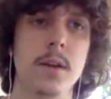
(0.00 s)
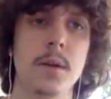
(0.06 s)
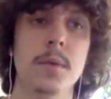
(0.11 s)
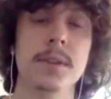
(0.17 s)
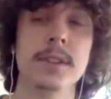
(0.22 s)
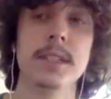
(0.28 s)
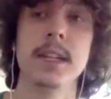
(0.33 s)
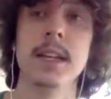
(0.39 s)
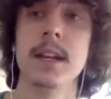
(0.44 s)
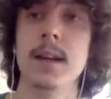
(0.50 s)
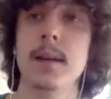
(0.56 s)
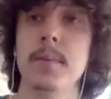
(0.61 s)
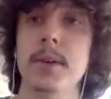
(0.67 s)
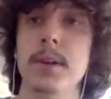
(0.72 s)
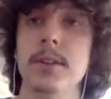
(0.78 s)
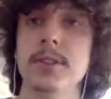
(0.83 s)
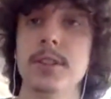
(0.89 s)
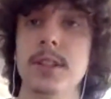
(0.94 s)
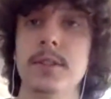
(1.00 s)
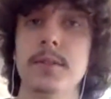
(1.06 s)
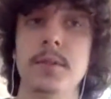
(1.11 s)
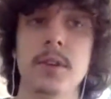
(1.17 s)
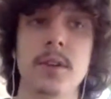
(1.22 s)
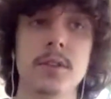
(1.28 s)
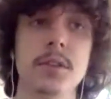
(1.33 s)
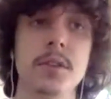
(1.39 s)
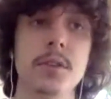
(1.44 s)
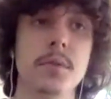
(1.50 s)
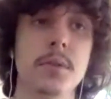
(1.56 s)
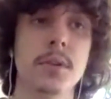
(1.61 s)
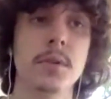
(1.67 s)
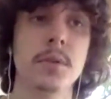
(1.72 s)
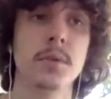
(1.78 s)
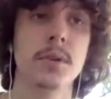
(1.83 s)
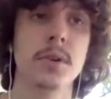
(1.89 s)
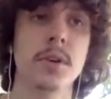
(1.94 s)
Once again, I apologize for all you
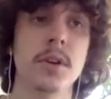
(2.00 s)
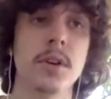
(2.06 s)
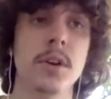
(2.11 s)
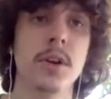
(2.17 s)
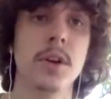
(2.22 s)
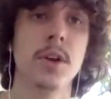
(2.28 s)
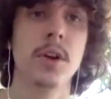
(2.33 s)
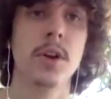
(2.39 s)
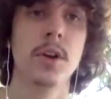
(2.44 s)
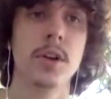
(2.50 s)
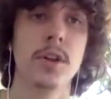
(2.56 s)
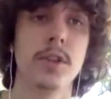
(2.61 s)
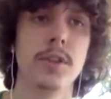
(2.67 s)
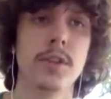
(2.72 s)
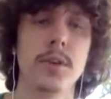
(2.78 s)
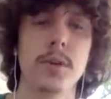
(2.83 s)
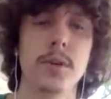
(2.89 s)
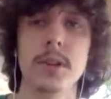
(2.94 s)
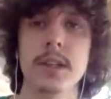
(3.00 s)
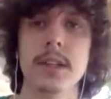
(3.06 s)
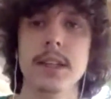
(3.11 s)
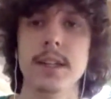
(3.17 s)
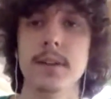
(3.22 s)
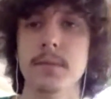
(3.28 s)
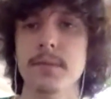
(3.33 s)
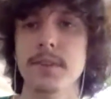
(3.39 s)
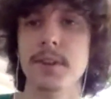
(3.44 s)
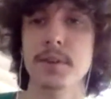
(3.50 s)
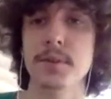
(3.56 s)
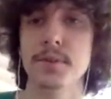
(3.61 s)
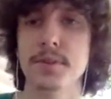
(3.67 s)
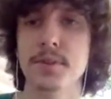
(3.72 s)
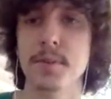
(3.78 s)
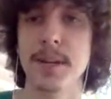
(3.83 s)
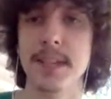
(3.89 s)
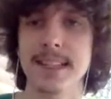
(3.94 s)
who were thoroughly
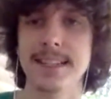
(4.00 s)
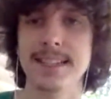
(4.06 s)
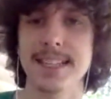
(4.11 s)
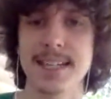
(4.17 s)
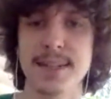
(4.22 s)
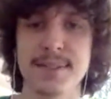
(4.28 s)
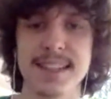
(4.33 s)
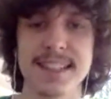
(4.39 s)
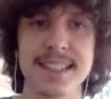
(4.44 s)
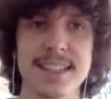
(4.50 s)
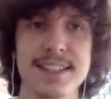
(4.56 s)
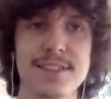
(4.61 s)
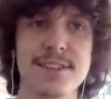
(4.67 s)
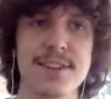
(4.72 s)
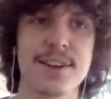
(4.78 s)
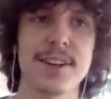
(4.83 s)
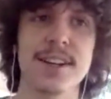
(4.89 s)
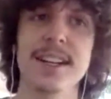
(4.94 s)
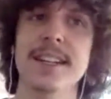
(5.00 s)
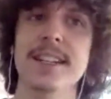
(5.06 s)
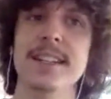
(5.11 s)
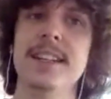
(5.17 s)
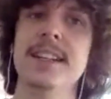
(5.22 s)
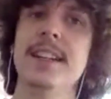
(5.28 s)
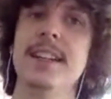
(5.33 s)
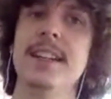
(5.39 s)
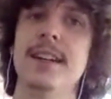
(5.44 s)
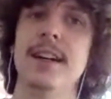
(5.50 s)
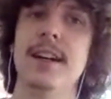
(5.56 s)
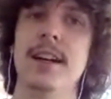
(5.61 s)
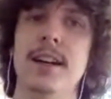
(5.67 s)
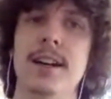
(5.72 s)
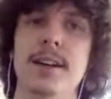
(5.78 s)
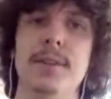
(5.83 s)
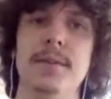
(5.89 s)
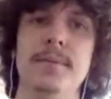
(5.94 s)
confused by the time that this started.
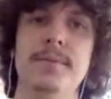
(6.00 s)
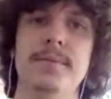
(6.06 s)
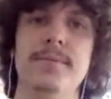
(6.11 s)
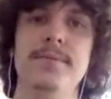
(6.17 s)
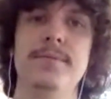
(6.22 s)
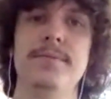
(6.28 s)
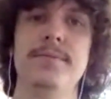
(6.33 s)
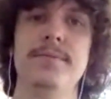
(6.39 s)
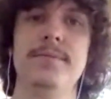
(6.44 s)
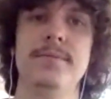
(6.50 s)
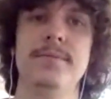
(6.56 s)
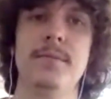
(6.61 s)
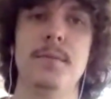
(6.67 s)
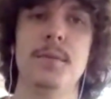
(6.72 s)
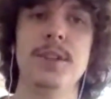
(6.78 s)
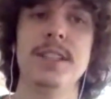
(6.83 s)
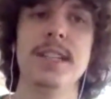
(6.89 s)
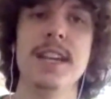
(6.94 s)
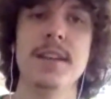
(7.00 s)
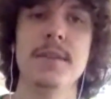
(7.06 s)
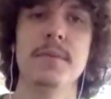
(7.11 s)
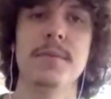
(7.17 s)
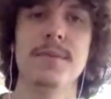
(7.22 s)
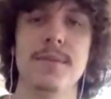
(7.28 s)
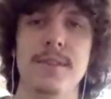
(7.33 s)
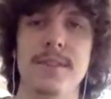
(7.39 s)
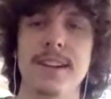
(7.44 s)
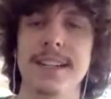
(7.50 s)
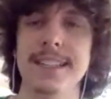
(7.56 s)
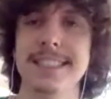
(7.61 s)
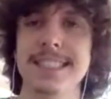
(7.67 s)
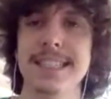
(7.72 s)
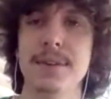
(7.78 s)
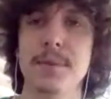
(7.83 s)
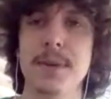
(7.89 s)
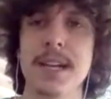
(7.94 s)
Once again, like I
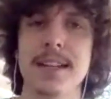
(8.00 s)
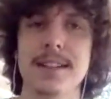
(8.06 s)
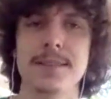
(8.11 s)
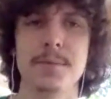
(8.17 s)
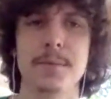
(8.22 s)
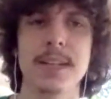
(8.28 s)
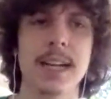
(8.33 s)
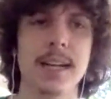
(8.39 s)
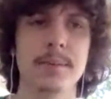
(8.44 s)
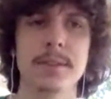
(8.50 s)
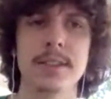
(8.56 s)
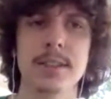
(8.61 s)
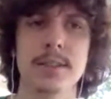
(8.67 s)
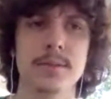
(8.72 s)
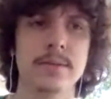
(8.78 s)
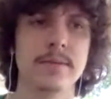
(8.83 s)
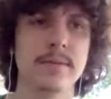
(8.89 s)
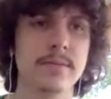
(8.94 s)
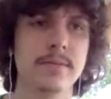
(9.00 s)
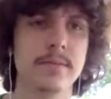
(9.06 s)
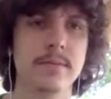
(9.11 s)
said, we had some time zone